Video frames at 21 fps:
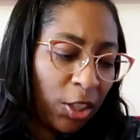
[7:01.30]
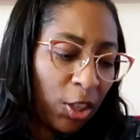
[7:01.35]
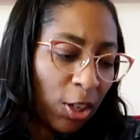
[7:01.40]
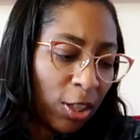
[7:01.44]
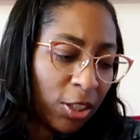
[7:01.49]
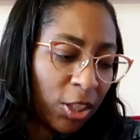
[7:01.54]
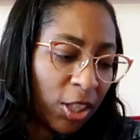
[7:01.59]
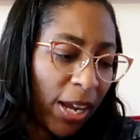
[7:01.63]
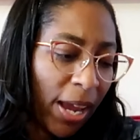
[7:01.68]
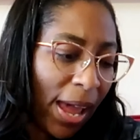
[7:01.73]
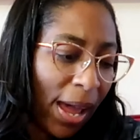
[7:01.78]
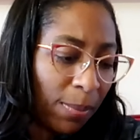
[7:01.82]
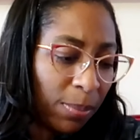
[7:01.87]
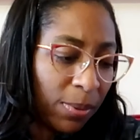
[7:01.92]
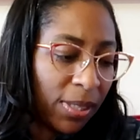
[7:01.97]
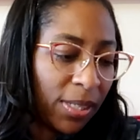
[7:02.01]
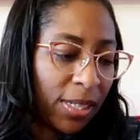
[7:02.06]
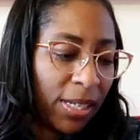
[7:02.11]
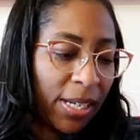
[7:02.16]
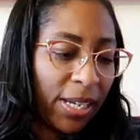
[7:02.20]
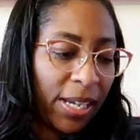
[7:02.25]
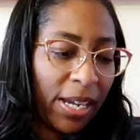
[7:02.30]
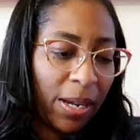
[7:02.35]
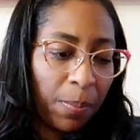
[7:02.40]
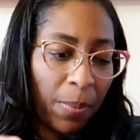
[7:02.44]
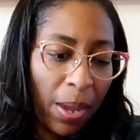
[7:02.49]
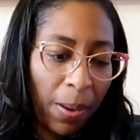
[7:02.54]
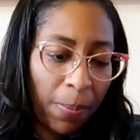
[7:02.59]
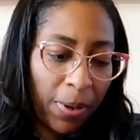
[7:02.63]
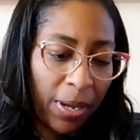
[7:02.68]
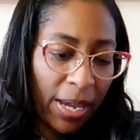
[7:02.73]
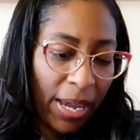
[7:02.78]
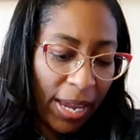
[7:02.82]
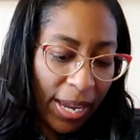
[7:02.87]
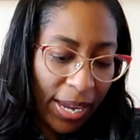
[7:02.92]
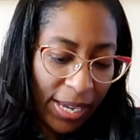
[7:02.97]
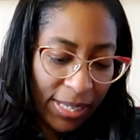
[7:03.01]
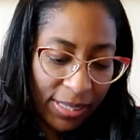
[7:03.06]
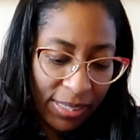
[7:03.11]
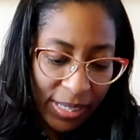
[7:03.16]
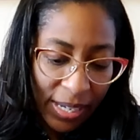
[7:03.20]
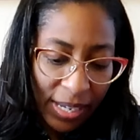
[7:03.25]
your chapstick, maybe a
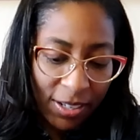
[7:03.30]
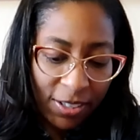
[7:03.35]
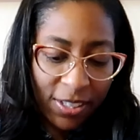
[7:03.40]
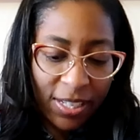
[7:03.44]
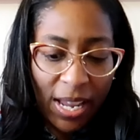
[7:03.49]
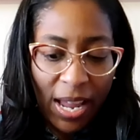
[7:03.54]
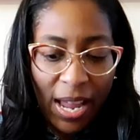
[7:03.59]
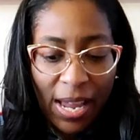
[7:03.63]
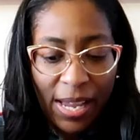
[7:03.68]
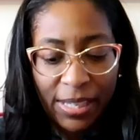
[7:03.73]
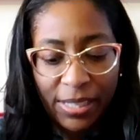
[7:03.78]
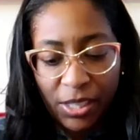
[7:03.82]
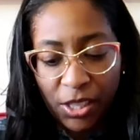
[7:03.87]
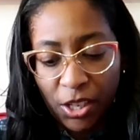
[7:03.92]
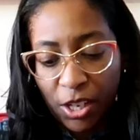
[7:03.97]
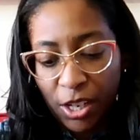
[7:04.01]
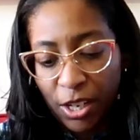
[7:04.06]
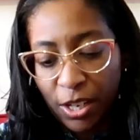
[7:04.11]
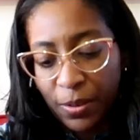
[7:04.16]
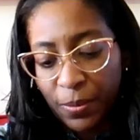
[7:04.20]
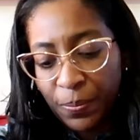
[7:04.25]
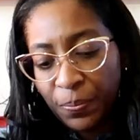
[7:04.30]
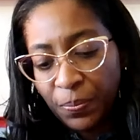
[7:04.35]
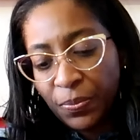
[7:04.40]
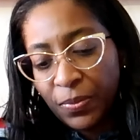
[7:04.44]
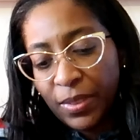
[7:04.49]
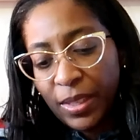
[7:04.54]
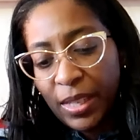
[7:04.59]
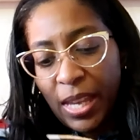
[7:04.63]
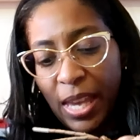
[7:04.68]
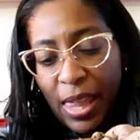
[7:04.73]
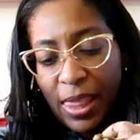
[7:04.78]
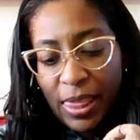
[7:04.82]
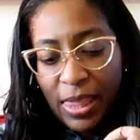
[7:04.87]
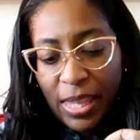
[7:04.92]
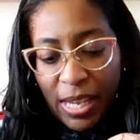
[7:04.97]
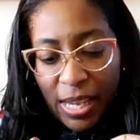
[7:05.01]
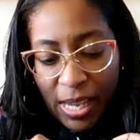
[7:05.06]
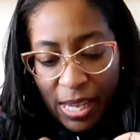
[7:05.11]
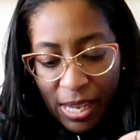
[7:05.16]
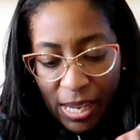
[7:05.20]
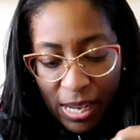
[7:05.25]
hand sanitizer, and
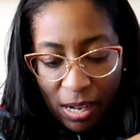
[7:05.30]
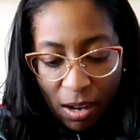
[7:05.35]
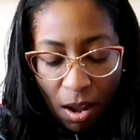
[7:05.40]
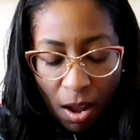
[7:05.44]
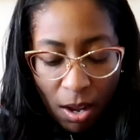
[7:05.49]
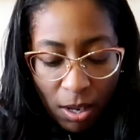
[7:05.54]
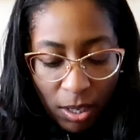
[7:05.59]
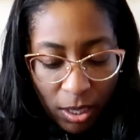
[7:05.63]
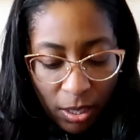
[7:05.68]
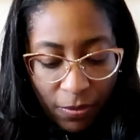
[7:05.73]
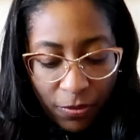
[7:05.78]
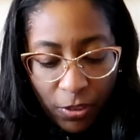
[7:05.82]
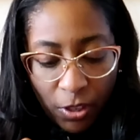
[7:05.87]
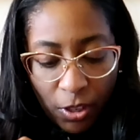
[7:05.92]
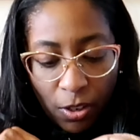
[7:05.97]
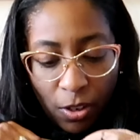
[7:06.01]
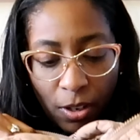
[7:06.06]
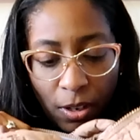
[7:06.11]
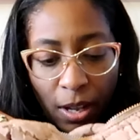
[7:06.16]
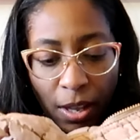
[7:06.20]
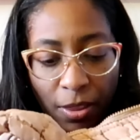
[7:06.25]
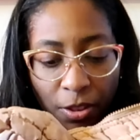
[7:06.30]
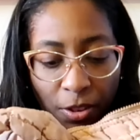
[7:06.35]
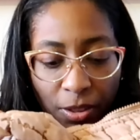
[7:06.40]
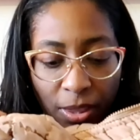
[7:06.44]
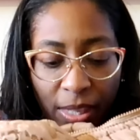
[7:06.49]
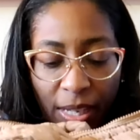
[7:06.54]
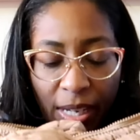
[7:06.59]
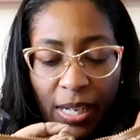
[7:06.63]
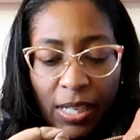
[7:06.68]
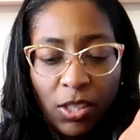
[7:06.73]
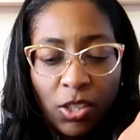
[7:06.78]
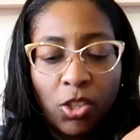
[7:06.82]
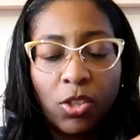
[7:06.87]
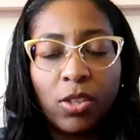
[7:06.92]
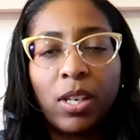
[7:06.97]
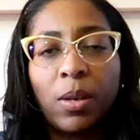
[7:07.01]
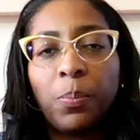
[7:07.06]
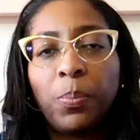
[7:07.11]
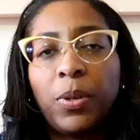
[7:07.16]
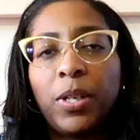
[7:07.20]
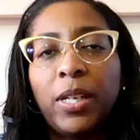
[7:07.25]
then all of your other things you
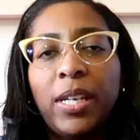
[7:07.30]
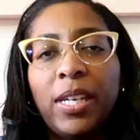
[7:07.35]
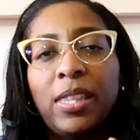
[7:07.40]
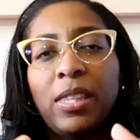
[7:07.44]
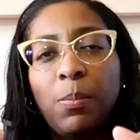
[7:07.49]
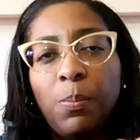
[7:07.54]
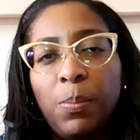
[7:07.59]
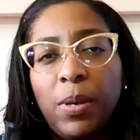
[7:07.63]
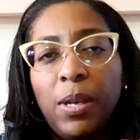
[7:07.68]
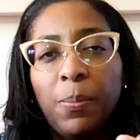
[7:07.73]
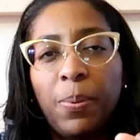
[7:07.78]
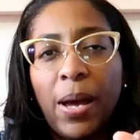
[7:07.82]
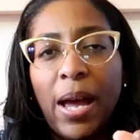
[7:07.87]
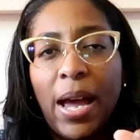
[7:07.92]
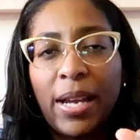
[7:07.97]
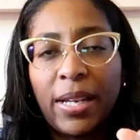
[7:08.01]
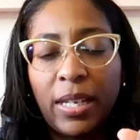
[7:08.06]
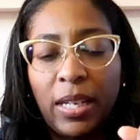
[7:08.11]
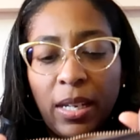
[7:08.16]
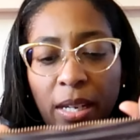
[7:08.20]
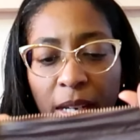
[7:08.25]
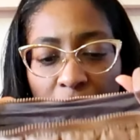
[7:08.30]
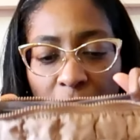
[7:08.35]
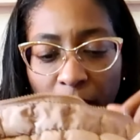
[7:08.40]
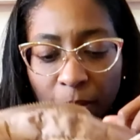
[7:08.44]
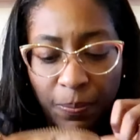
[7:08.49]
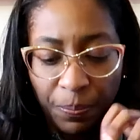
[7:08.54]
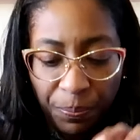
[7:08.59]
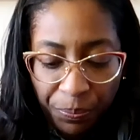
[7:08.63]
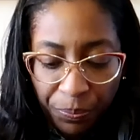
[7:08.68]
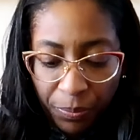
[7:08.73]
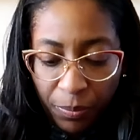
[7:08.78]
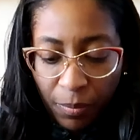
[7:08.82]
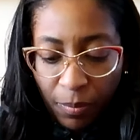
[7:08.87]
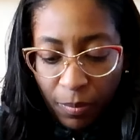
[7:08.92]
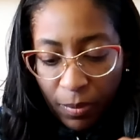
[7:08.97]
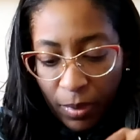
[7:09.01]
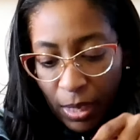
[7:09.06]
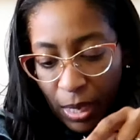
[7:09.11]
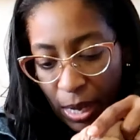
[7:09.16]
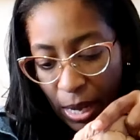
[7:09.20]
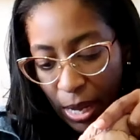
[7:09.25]
can put in the bit pocket here.
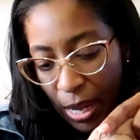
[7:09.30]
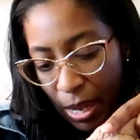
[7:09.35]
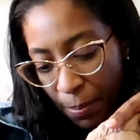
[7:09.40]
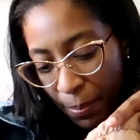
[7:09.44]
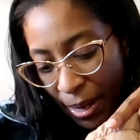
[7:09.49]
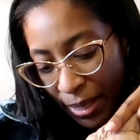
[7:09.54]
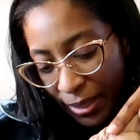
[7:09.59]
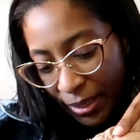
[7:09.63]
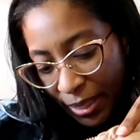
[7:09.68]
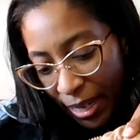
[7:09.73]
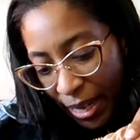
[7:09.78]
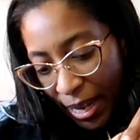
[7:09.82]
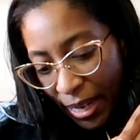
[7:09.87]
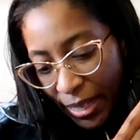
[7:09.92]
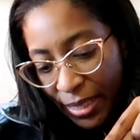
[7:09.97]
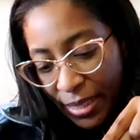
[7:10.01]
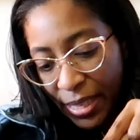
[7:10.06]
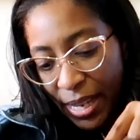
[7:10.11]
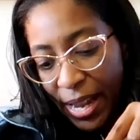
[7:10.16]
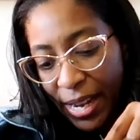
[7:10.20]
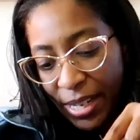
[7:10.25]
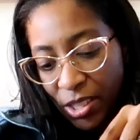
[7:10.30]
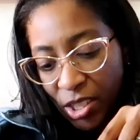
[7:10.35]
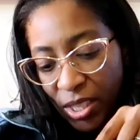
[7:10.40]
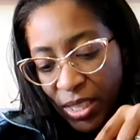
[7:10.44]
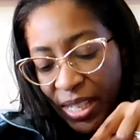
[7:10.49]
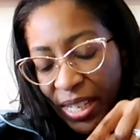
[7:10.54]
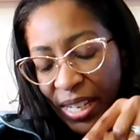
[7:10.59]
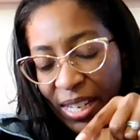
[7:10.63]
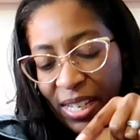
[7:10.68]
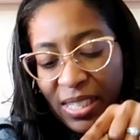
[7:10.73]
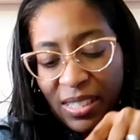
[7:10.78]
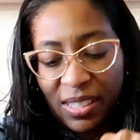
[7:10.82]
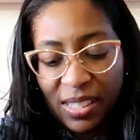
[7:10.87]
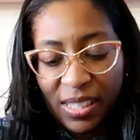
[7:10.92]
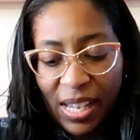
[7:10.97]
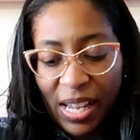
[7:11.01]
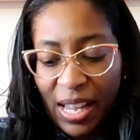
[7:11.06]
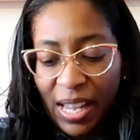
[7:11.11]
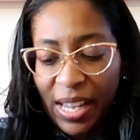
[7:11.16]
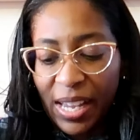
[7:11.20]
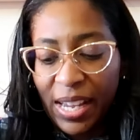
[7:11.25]
And my tag is actually
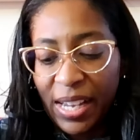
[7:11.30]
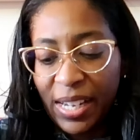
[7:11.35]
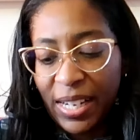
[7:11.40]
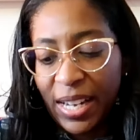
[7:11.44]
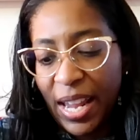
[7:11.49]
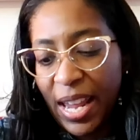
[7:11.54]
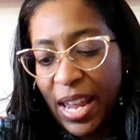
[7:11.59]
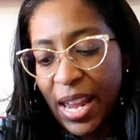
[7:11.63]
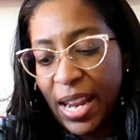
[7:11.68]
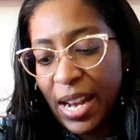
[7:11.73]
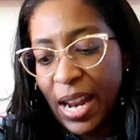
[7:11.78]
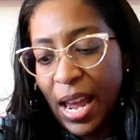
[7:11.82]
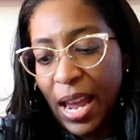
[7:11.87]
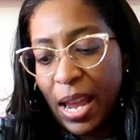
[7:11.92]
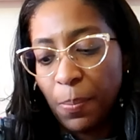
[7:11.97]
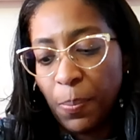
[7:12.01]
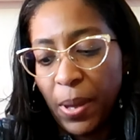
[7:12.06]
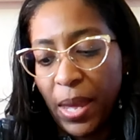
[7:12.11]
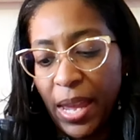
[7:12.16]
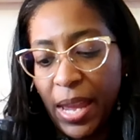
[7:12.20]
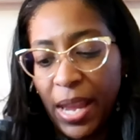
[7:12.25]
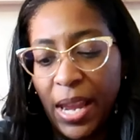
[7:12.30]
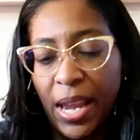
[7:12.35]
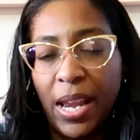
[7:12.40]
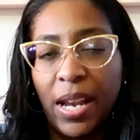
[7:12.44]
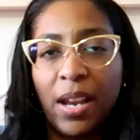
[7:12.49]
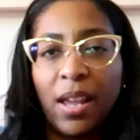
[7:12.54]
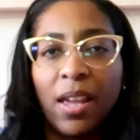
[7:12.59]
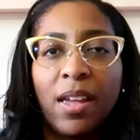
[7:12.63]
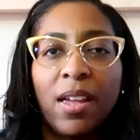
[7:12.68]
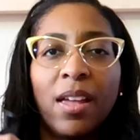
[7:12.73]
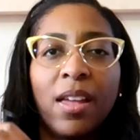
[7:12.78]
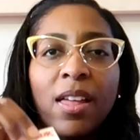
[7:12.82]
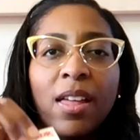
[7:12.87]
inside, and I paid